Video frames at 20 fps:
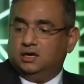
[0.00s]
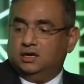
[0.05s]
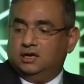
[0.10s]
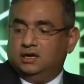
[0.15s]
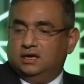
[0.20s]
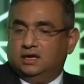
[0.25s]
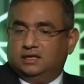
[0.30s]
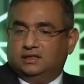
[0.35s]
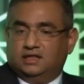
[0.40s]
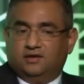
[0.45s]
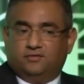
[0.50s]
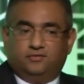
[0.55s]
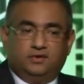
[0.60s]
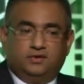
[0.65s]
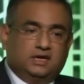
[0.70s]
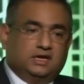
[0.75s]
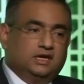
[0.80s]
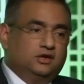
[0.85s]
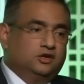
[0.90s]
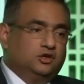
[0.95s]
that we
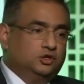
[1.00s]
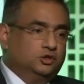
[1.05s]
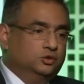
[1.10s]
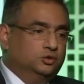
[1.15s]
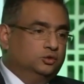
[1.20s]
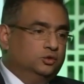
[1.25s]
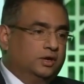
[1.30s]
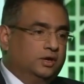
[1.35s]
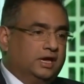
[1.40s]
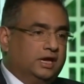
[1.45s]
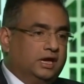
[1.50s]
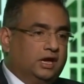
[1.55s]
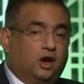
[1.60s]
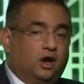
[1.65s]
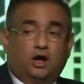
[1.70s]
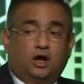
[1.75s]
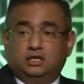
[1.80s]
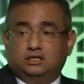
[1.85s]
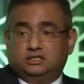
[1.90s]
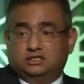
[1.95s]
can do a
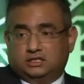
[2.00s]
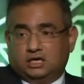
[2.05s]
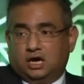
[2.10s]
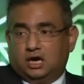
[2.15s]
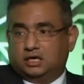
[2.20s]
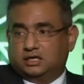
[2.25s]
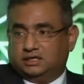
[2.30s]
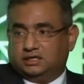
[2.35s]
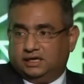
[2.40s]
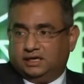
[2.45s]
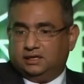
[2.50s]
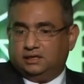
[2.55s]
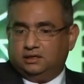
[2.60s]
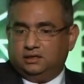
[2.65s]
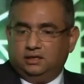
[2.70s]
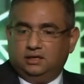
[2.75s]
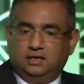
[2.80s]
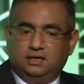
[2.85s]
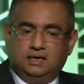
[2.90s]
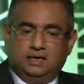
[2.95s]
all-stock deal.
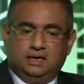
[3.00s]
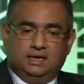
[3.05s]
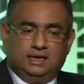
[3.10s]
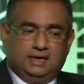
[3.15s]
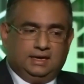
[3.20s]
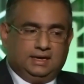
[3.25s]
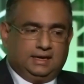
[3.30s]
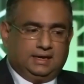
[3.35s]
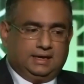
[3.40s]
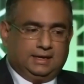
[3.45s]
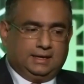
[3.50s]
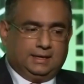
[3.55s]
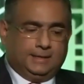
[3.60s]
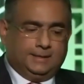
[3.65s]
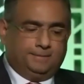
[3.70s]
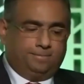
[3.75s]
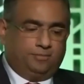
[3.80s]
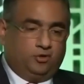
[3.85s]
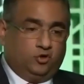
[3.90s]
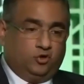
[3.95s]

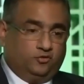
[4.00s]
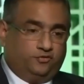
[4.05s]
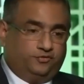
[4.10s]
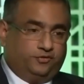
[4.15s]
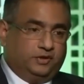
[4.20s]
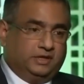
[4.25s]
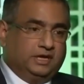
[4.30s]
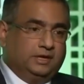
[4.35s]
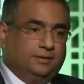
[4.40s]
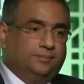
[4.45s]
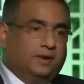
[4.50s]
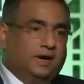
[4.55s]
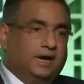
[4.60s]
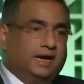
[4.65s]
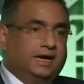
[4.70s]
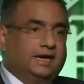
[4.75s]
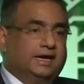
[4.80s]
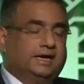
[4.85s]
Hopefully by